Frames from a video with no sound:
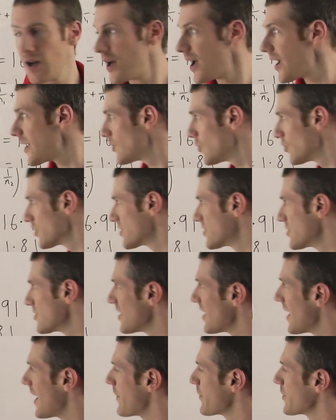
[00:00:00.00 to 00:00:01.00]
in order to do
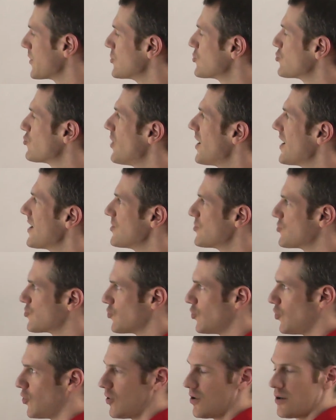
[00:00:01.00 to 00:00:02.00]
that, I'm going to try and
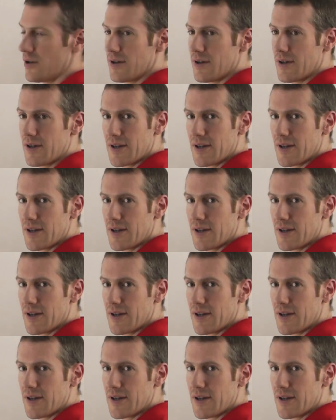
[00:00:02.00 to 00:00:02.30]
draw